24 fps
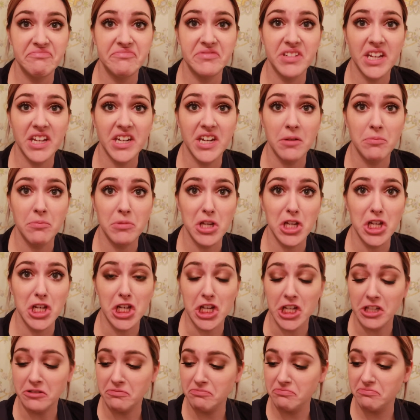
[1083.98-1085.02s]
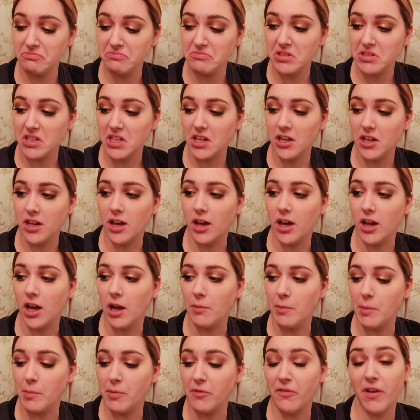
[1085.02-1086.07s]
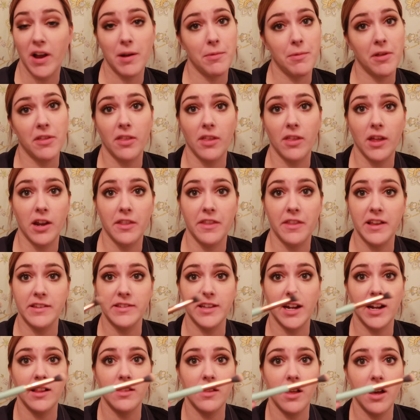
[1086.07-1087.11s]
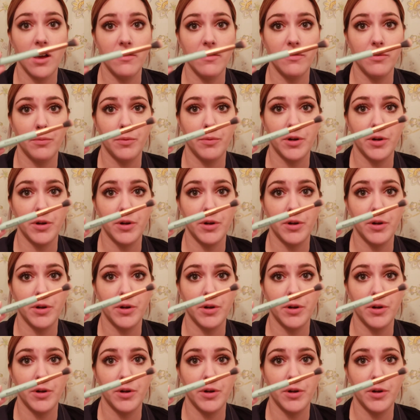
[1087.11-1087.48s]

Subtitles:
they done me good and provide me with a lot of things that I love,